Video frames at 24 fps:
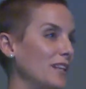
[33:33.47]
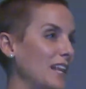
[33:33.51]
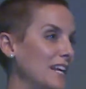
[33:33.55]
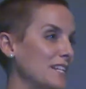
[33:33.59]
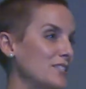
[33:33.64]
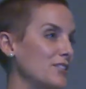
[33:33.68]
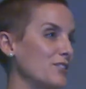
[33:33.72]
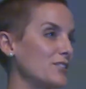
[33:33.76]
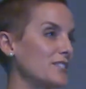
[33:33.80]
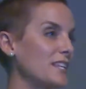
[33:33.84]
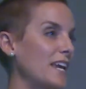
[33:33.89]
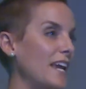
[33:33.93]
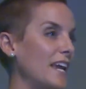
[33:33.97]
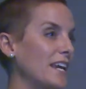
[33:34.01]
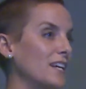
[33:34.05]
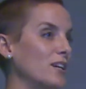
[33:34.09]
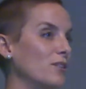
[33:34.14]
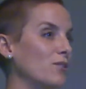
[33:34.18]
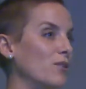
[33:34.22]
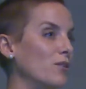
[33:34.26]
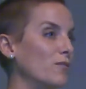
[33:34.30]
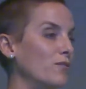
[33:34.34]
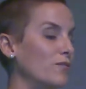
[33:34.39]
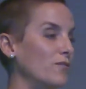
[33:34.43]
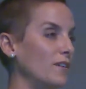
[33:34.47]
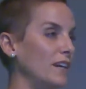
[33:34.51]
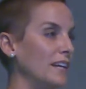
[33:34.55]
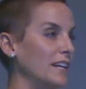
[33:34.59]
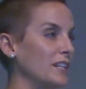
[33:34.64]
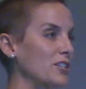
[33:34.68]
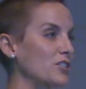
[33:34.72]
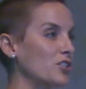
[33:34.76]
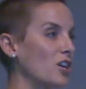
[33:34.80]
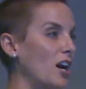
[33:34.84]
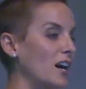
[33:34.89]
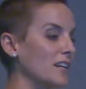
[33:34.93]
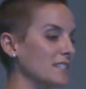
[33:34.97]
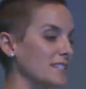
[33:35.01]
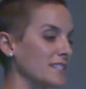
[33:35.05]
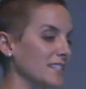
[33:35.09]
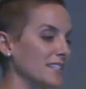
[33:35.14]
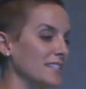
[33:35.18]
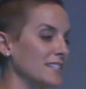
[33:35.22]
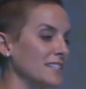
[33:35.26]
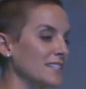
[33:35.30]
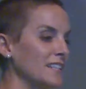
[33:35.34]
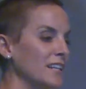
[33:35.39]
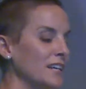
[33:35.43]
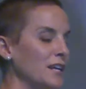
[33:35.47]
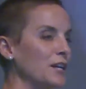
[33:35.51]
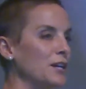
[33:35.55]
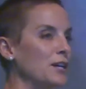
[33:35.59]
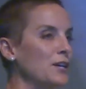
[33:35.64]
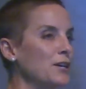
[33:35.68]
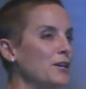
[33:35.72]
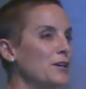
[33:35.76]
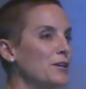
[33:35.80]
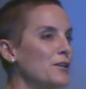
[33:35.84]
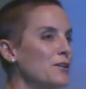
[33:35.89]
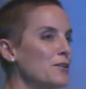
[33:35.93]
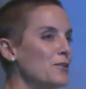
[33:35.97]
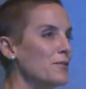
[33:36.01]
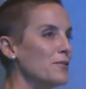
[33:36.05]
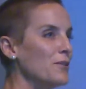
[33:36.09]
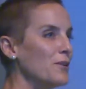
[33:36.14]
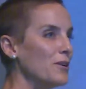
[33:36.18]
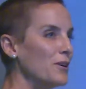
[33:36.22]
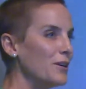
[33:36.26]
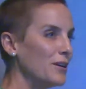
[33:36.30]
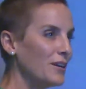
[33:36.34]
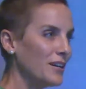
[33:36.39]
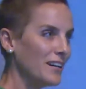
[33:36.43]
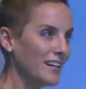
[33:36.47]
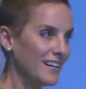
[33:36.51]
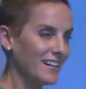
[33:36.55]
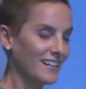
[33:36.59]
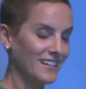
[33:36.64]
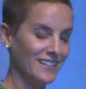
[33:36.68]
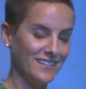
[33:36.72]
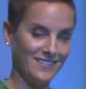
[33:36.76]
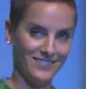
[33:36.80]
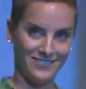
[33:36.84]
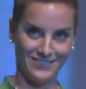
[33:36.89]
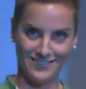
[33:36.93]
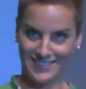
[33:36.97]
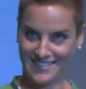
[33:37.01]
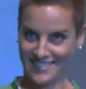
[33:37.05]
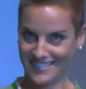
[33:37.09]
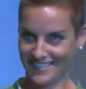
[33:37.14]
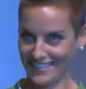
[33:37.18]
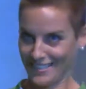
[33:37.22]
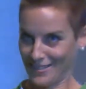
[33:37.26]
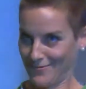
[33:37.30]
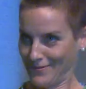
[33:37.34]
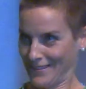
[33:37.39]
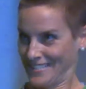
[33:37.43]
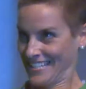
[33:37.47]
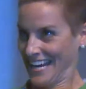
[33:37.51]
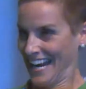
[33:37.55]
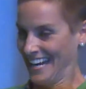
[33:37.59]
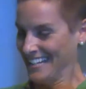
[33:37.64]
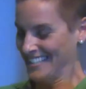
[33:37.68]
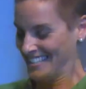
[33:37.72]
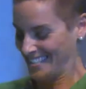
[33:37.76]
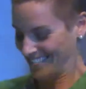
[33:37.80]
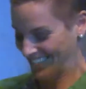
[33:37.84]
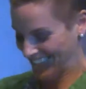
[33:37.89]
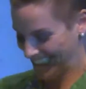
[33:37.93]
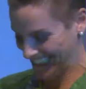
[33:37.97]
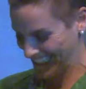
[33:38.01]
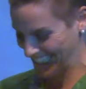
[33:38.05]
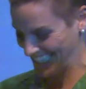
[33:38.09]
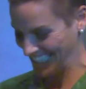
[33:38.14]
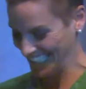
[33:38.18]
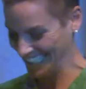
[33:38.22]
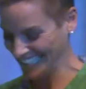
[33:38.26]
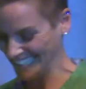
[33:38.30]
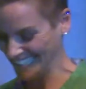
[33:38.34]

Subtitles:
as you take it off in transit? Or is it a little bit dangerous?